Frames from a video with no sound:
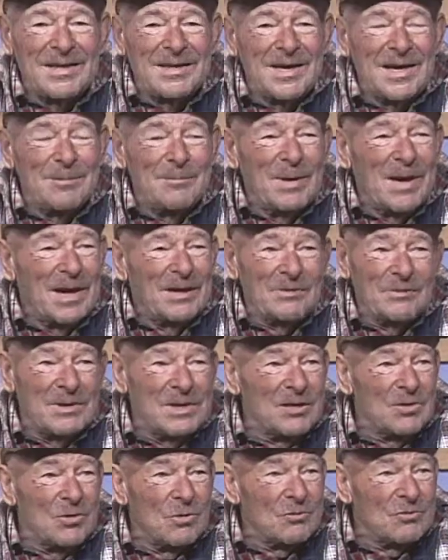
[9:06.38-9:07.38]
that back. There
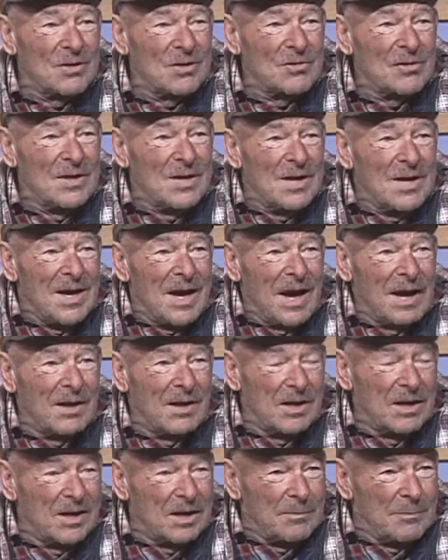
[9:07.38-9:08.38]
is no such... I
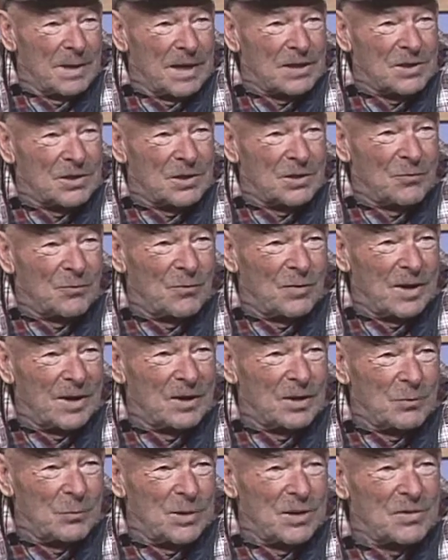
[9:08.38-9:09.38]
got a little Mexican
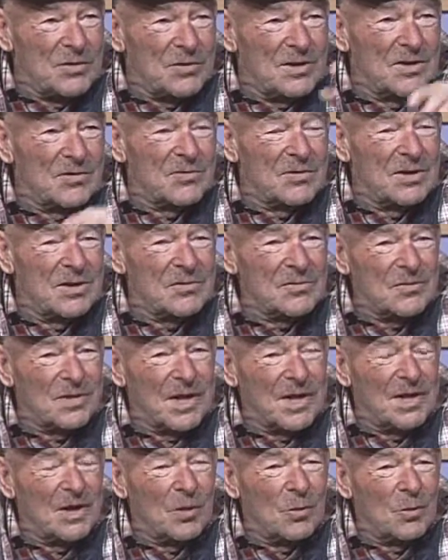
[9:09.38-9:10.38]
friend, and we discussed
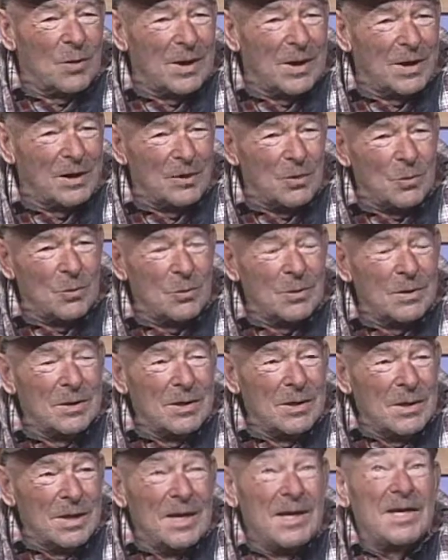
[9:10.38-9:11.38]
that here a while ago,
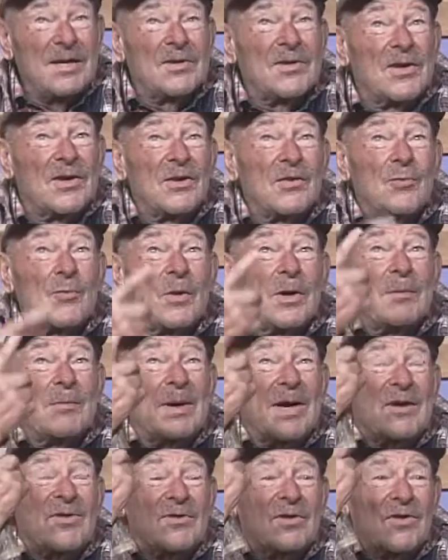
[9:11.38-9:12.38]
and he said there's one
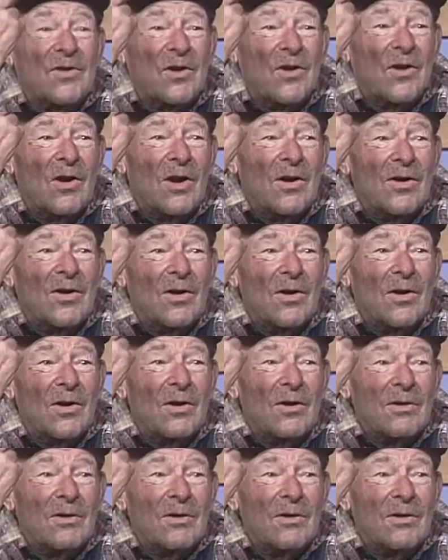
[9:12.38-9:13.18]
master gardener.